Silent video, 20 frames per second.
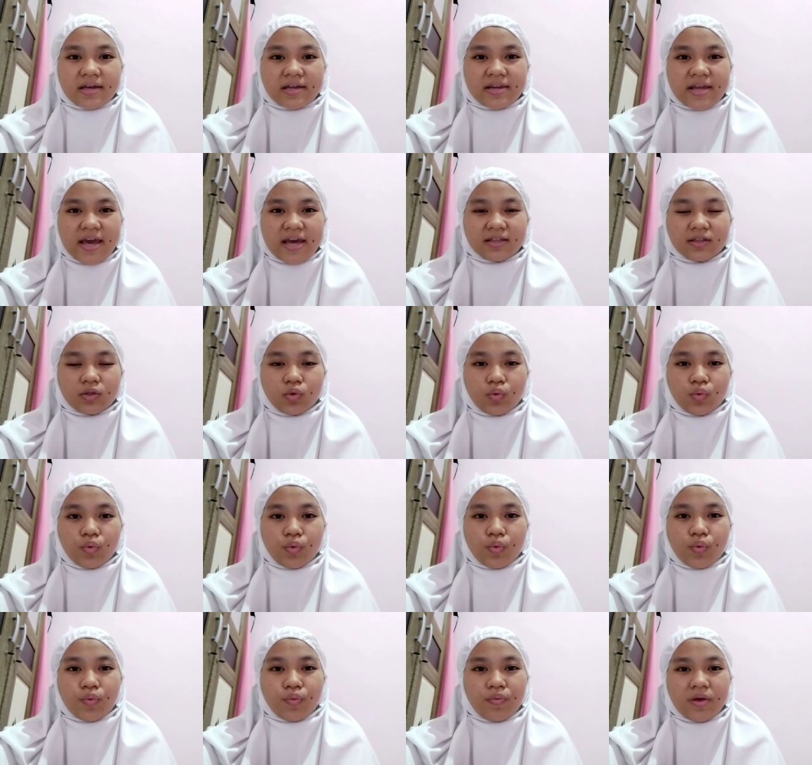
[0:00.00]
that
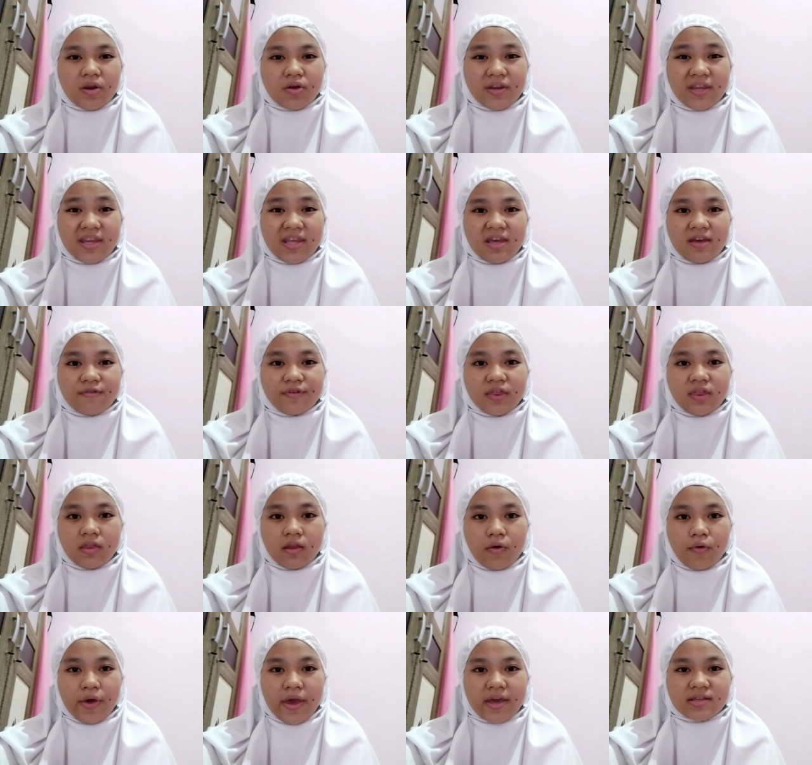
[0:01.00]
we don't even
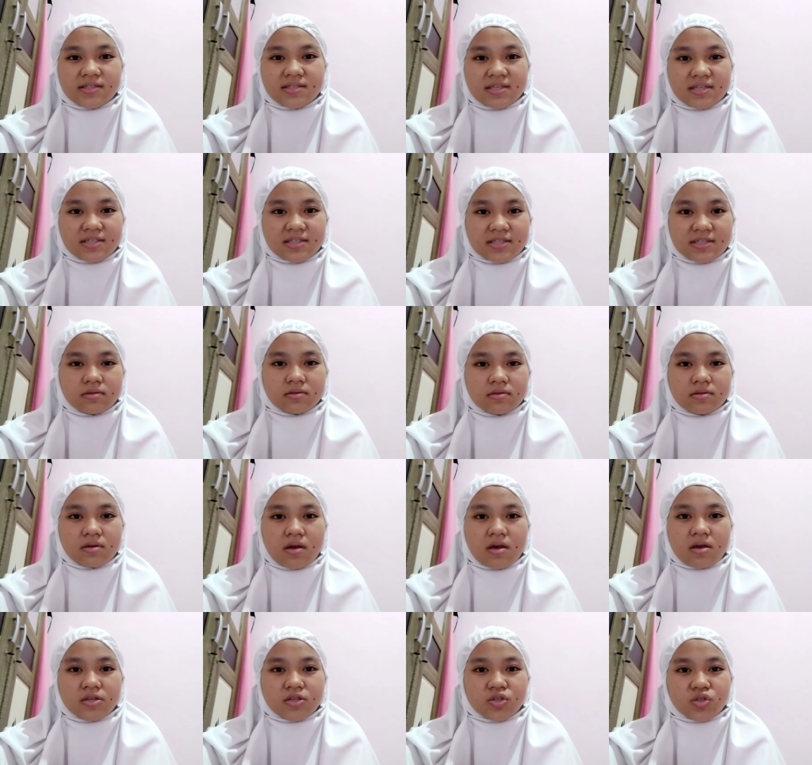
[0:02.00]
know exist.
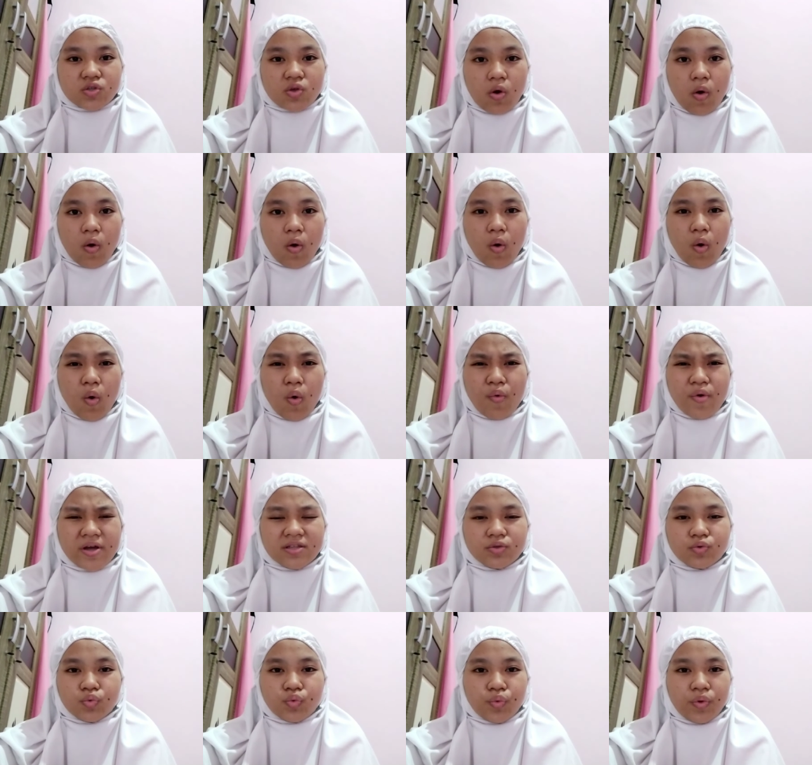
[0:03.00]
So,
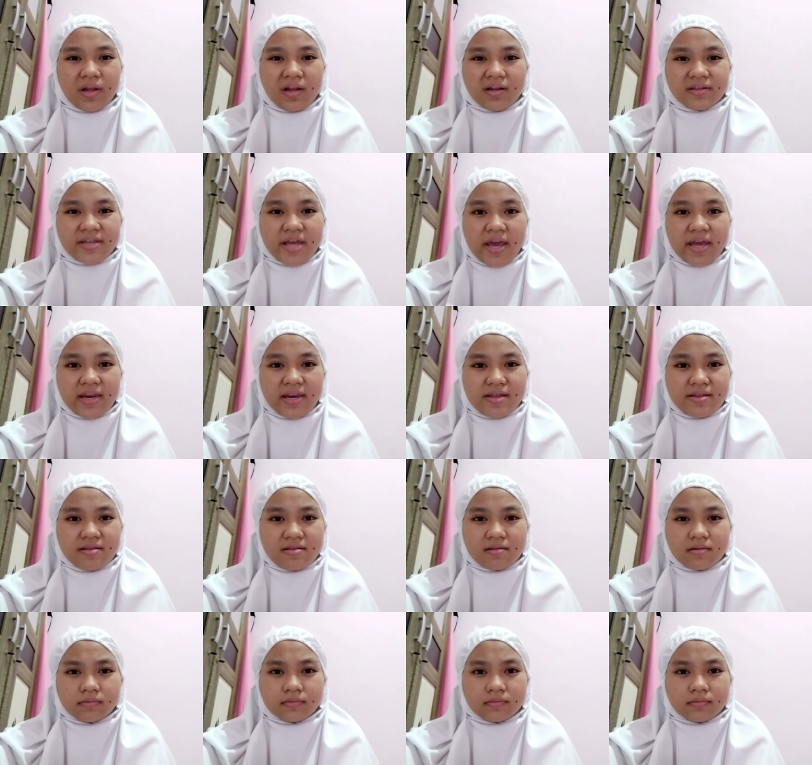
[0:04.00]
what will they need?